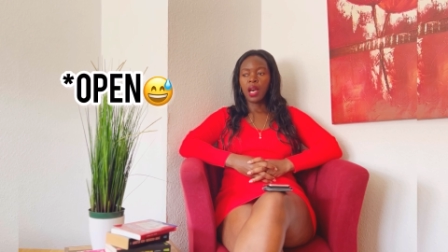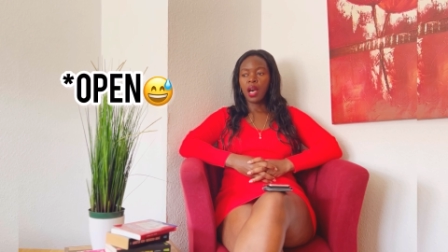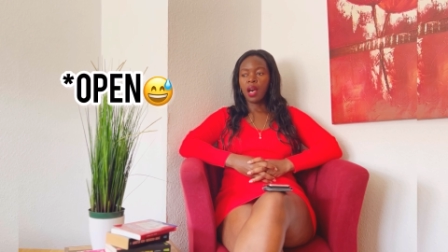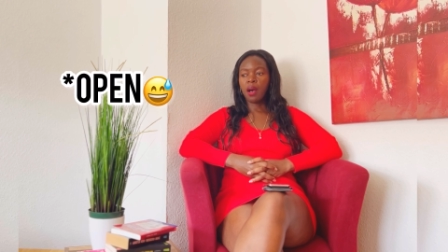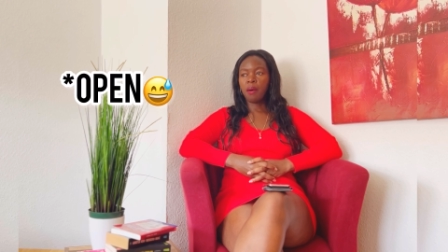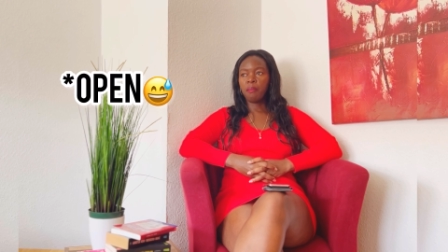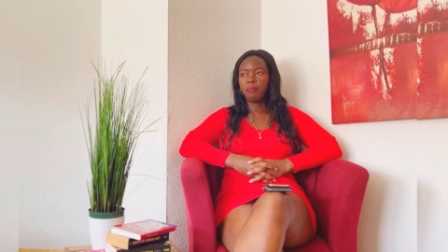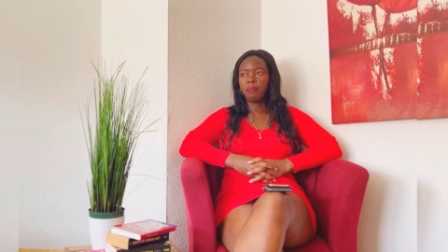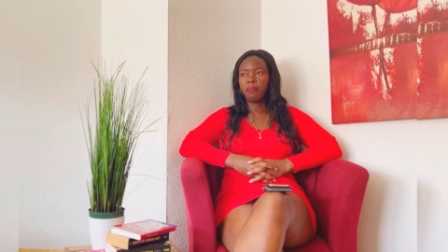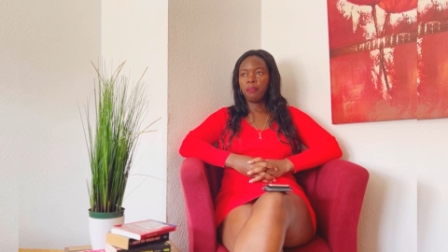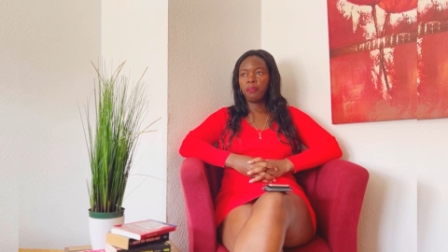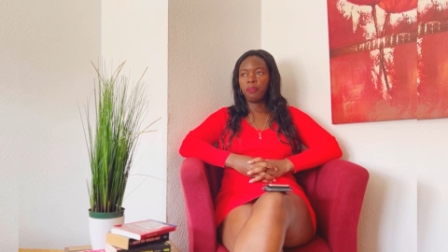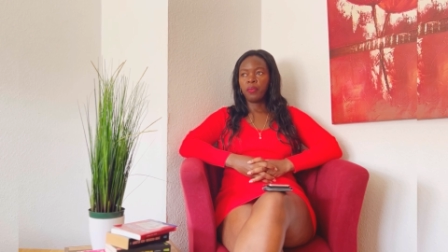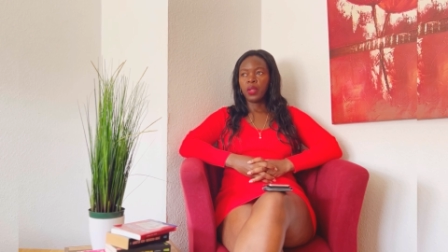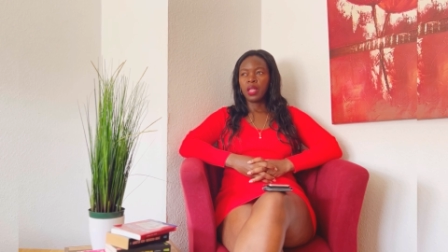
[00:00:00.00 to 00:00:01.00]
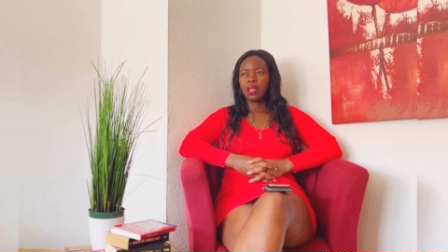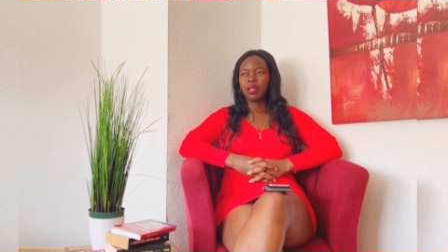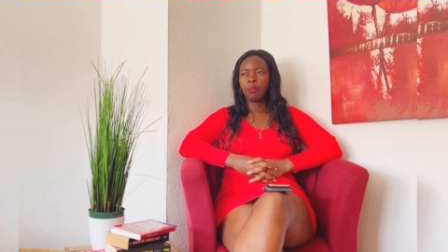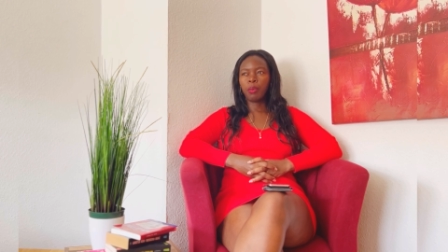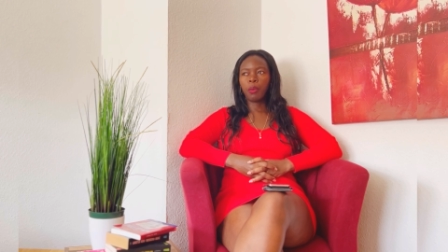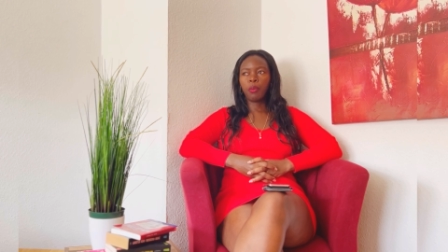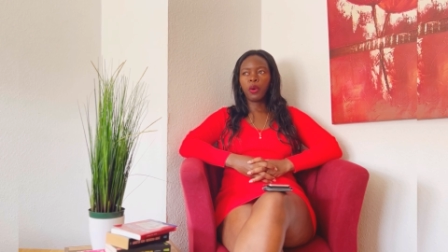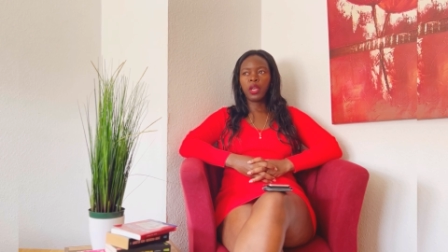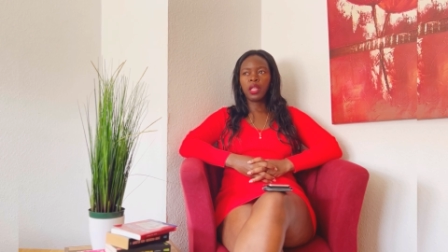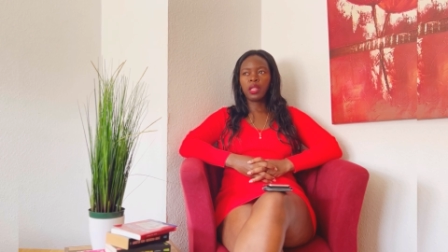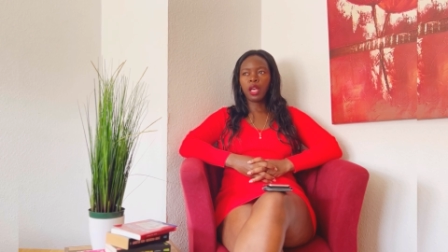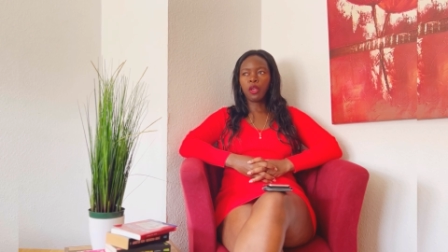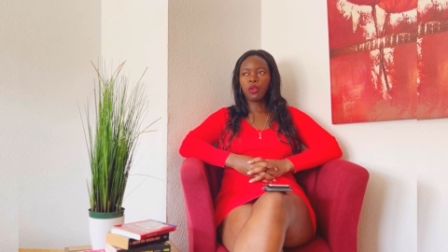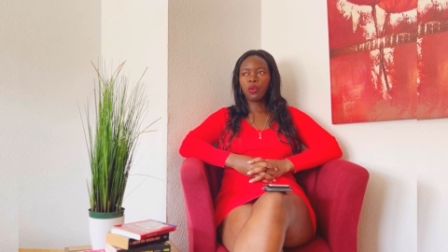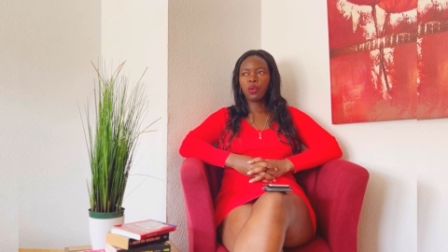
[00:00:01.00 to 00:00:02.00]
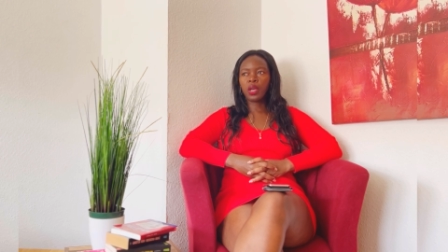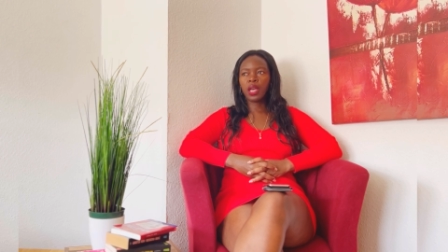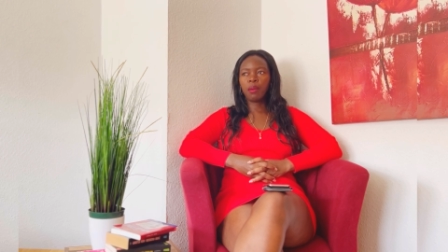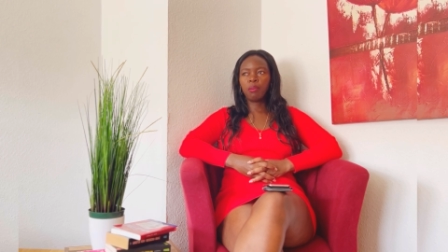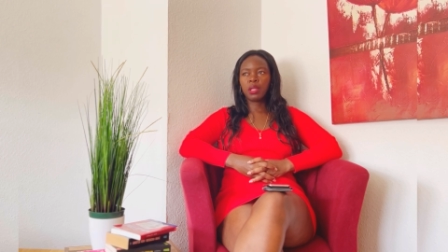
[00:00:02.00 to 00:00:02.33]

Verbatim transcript: The people in the UK,